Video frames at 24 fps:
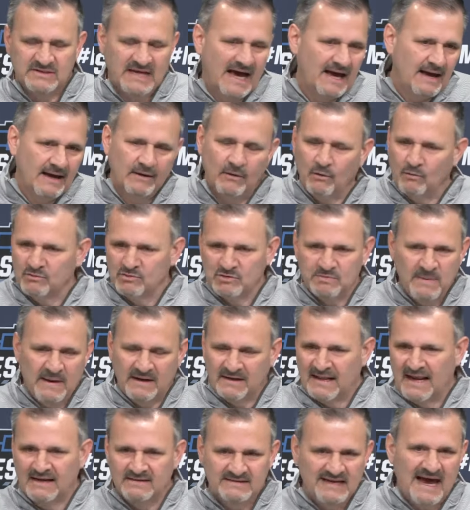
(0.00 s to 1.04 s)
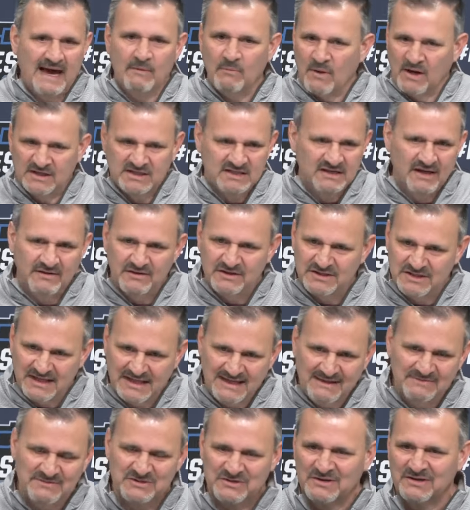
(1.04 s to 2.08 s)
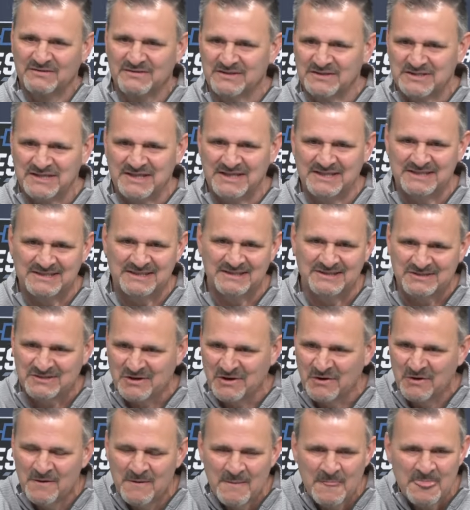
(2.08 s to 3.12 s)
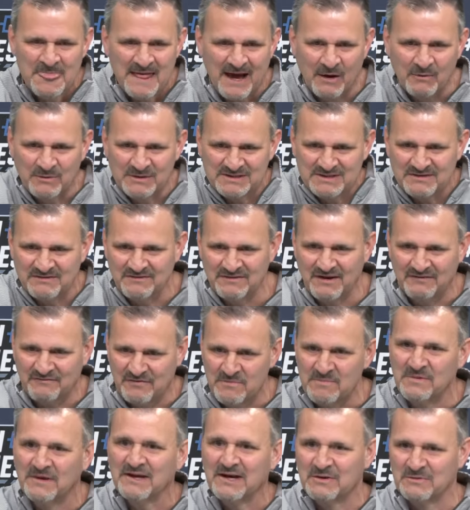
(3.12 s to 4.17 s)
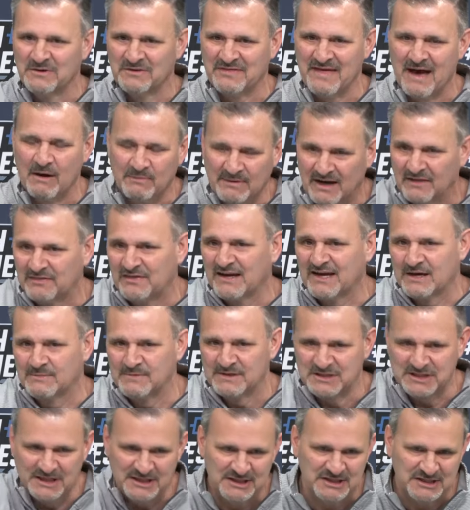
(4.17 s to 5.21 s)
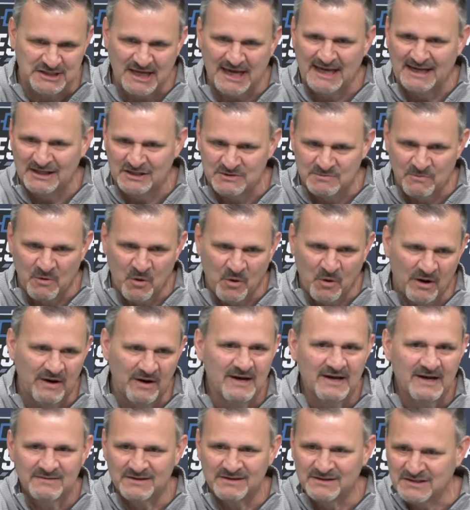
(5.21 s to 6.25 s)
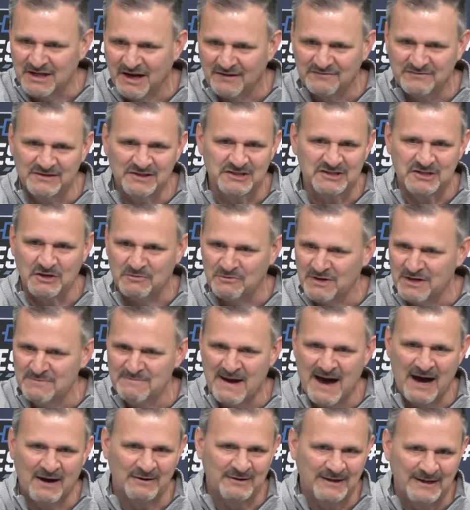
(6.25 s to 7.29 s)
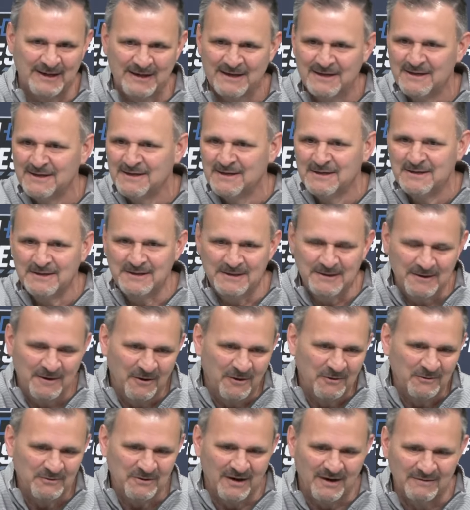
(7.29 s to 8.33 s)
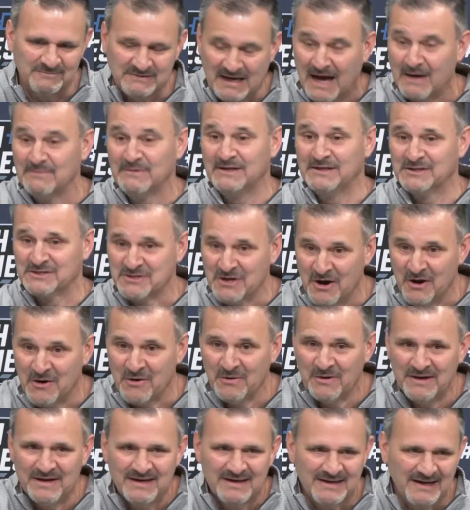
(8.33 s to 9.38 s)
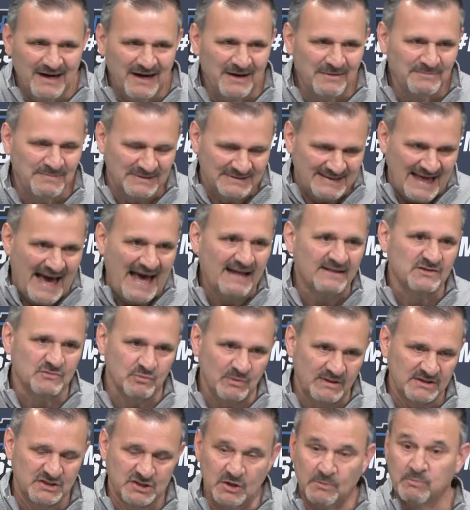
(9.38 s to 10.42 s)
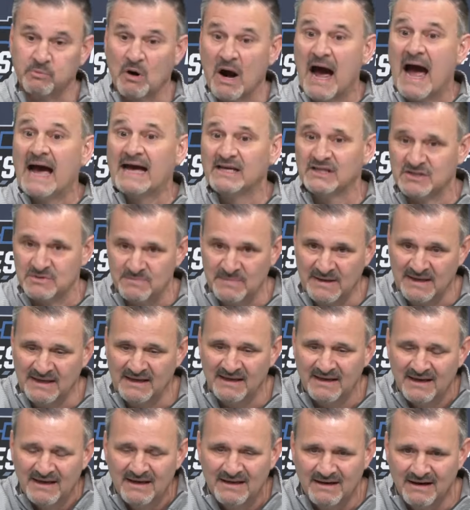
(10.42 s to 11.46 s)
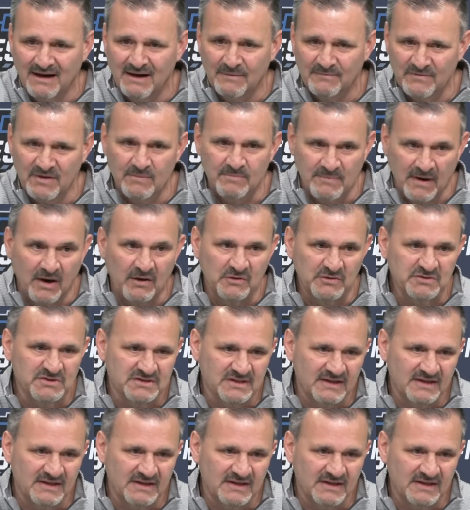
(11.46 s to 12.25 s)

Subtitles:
I don't spend a lot of time watching other teams during the season, so I wasn't familiar with that. When I think of Michigan State, it's more more, the toughness, the rebounding, you know, Tom Izzo. But that's what surprised me the most.